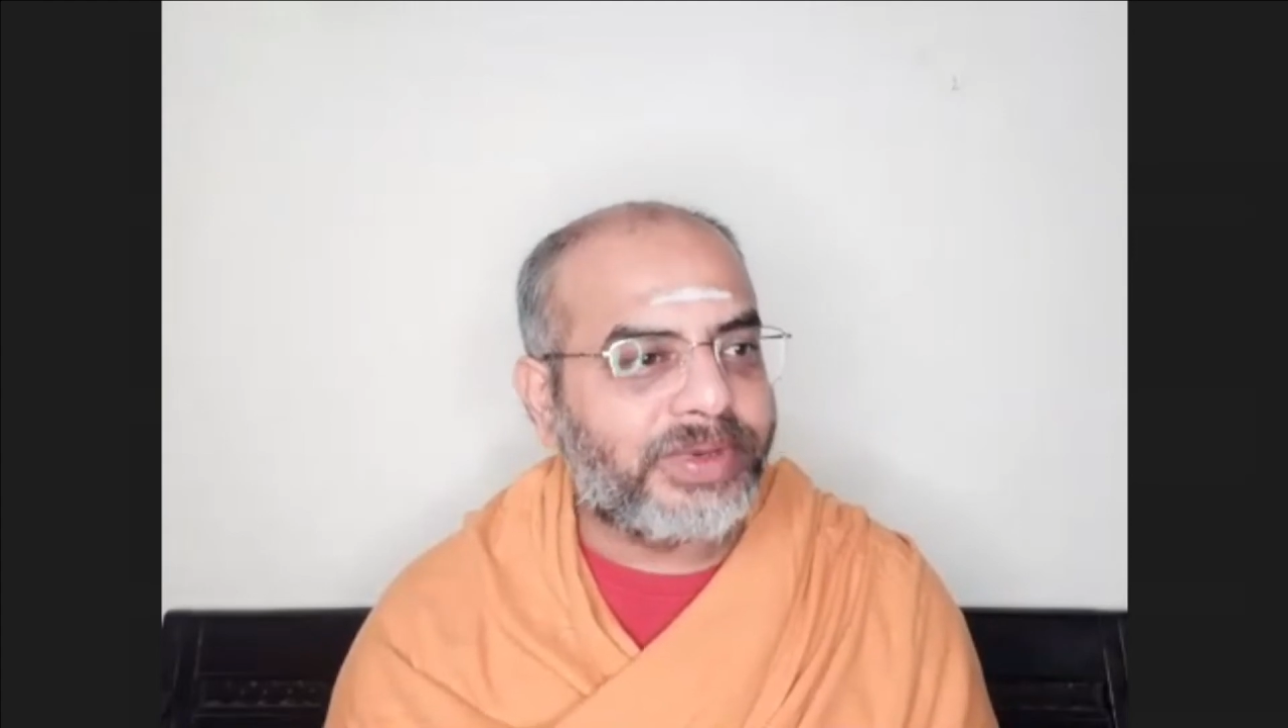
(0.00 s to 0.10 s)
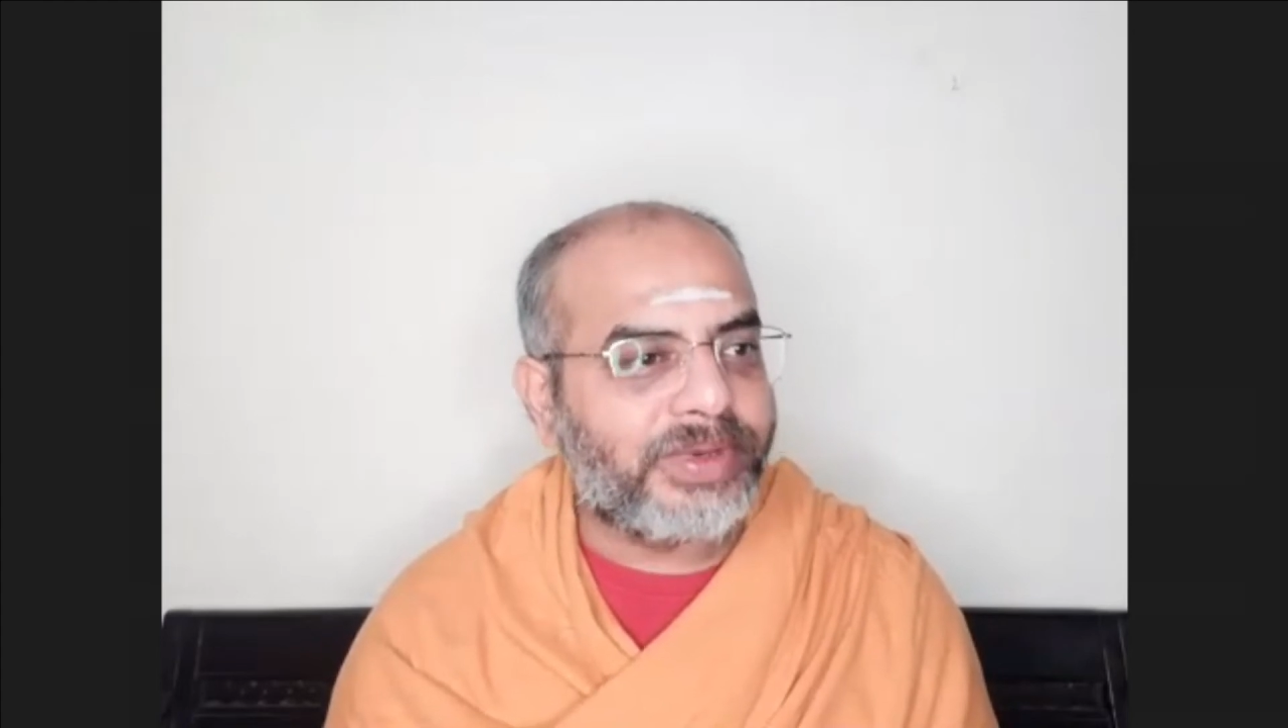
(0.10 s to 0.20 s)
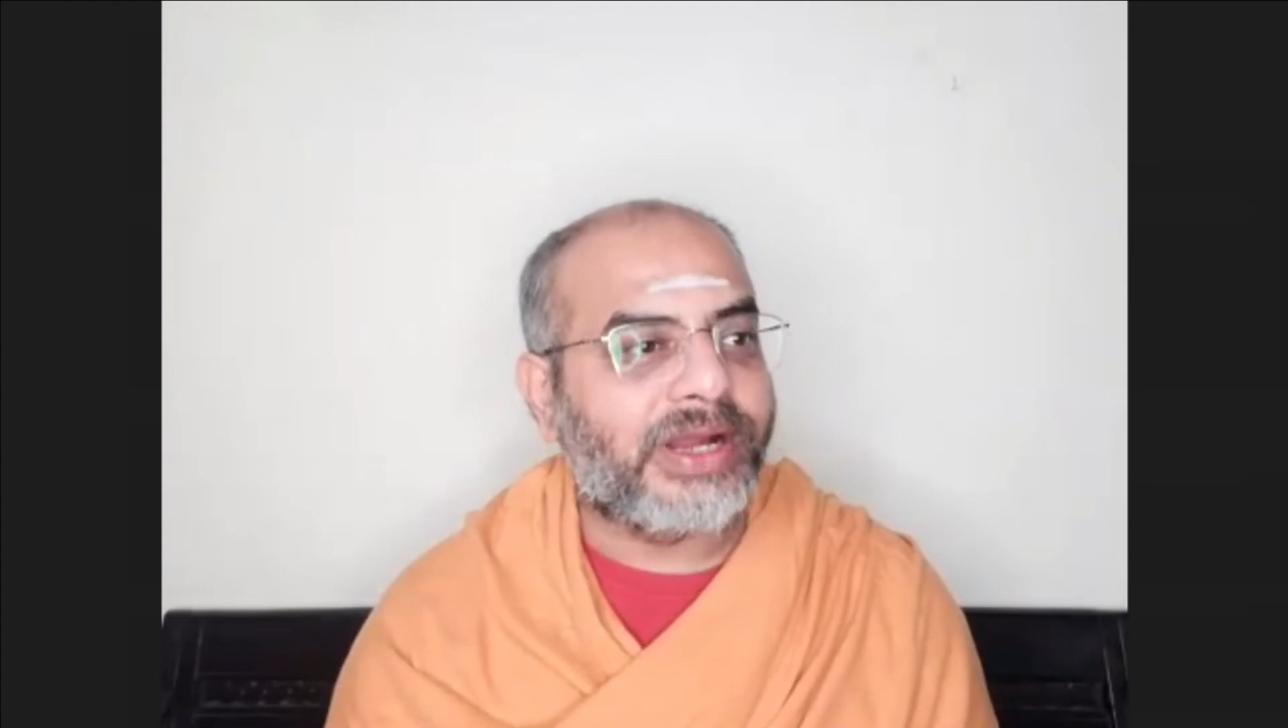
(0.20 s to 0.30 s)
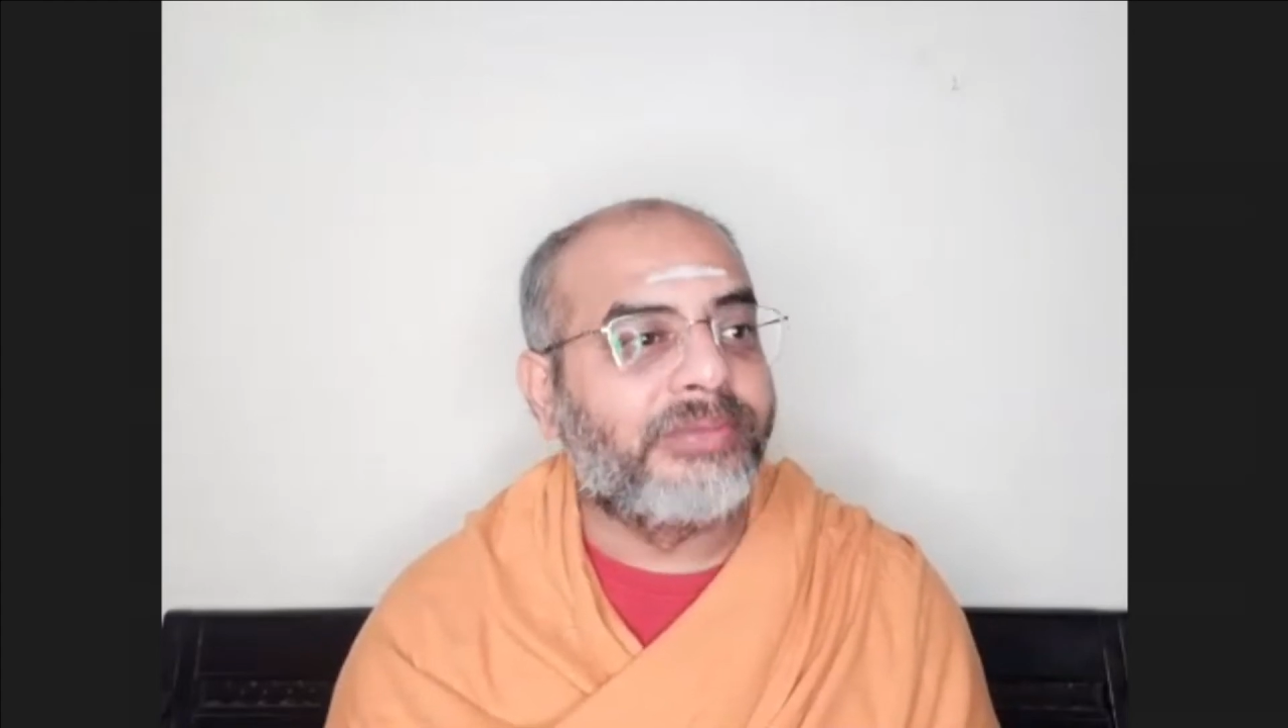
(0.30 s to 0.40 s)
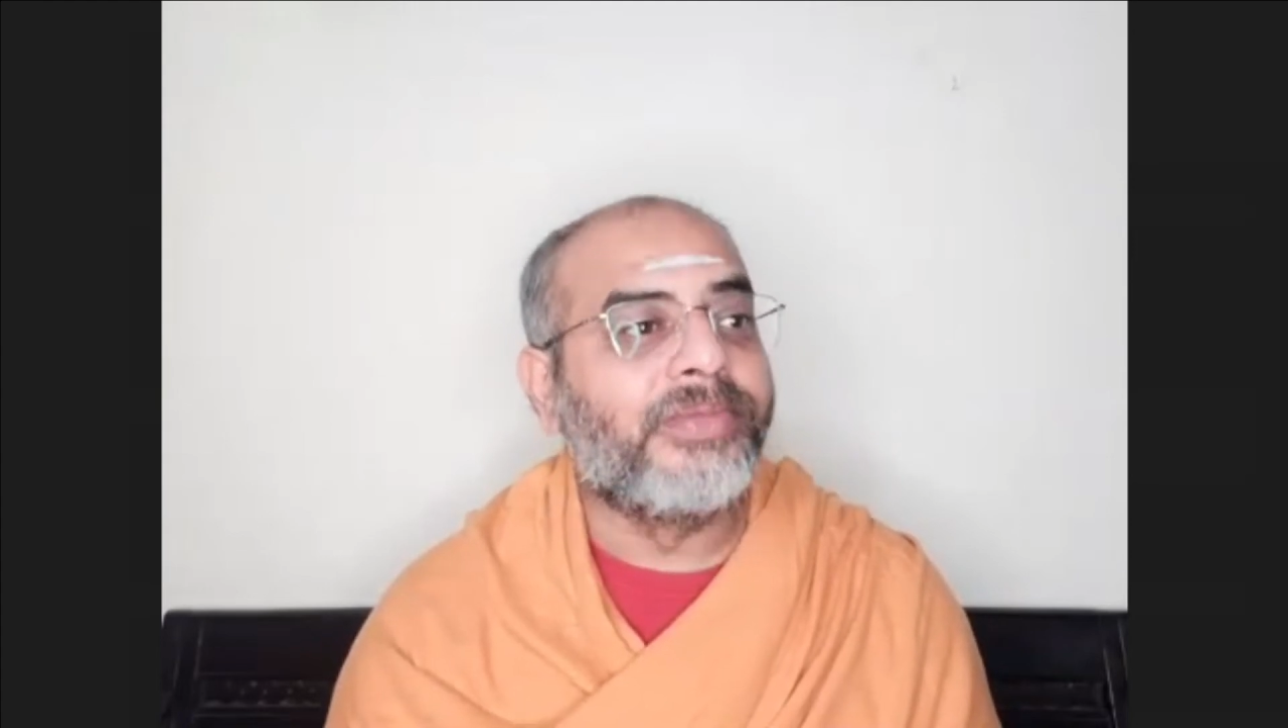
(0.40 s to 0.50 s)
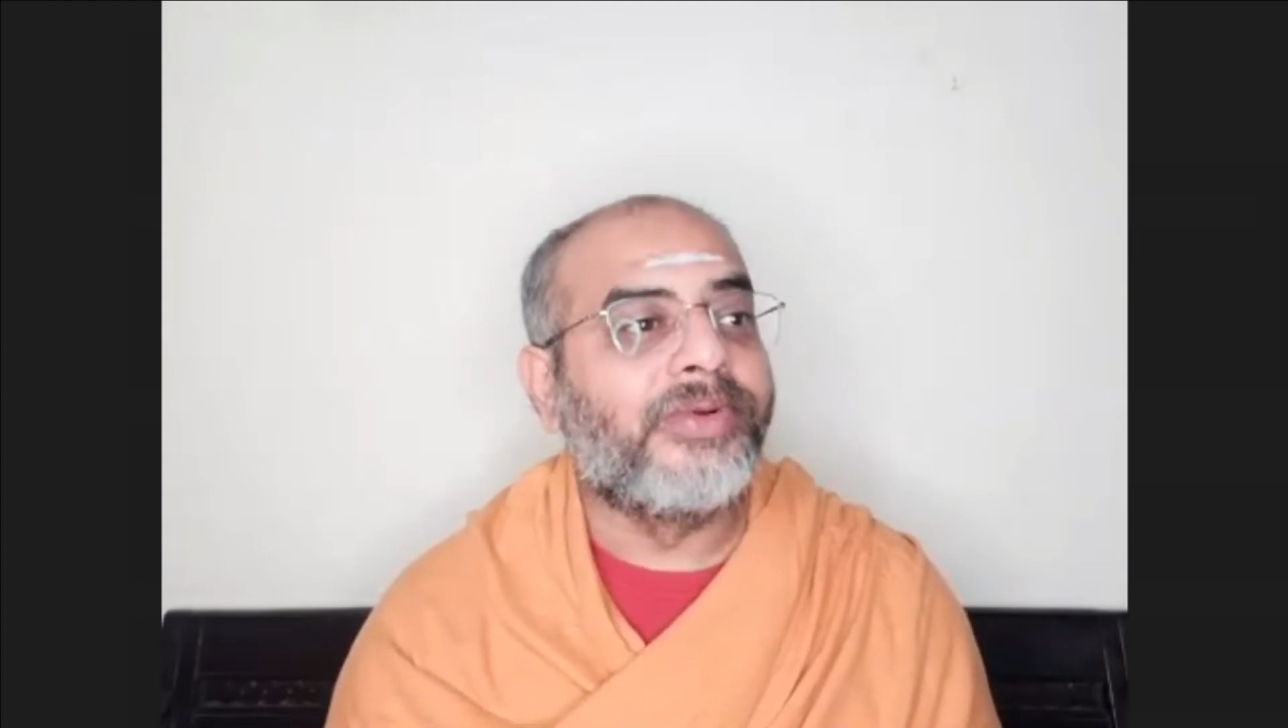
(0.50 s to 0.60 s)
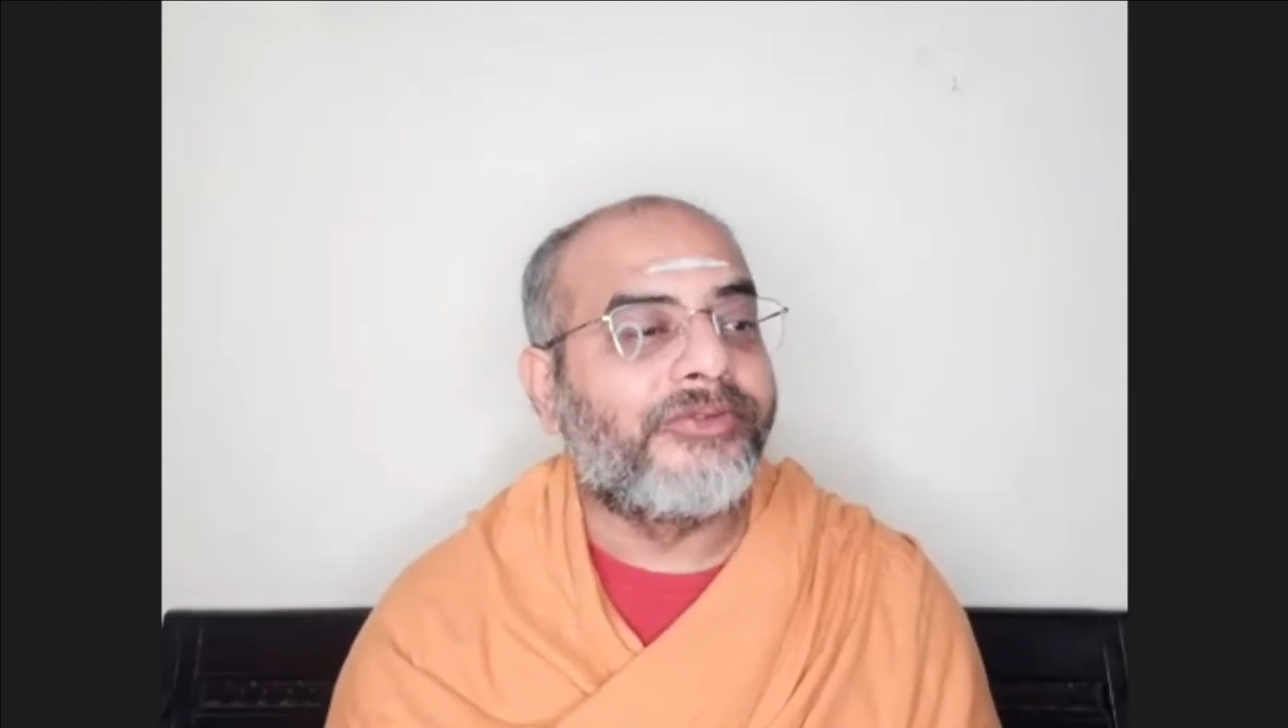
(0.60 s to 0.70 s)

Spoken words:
become